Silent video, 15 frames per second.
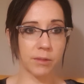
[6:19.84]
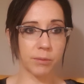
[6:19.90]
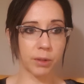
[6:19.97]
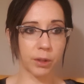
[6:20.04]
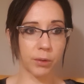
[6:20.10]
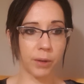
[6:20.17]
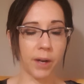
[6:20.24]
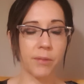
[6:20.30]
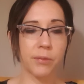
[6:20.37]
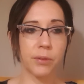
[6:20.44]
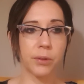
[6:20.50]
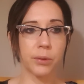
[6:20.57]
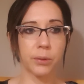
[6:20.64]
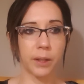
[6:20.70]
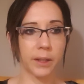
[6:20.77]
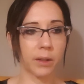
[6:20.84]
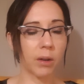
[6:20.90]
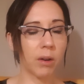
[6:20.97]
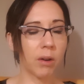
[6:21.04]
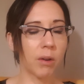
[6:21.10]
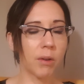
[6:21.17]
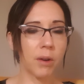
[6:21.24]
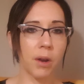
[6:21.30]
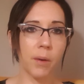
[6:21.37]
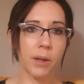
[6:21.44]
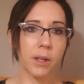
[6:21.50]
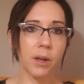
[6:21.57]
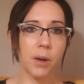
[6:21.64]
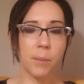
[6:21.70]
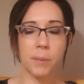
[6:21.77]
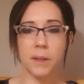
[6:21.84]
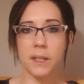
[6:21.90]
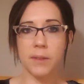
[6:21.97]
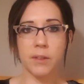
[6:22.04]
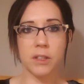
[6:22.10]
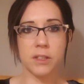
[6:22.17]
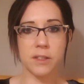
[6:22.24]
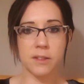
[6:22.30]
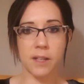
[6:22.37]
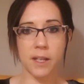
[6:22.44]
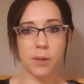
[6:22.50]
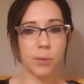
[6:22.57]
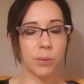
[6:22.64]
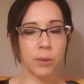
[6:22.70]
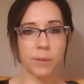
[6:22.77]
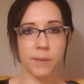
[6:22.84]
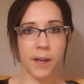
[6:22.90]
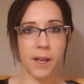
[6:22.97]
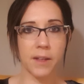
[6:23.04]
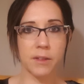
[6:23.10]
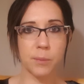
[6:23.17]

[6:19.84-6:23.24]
regretful, like, oh no, I can't believe I just ate all of that.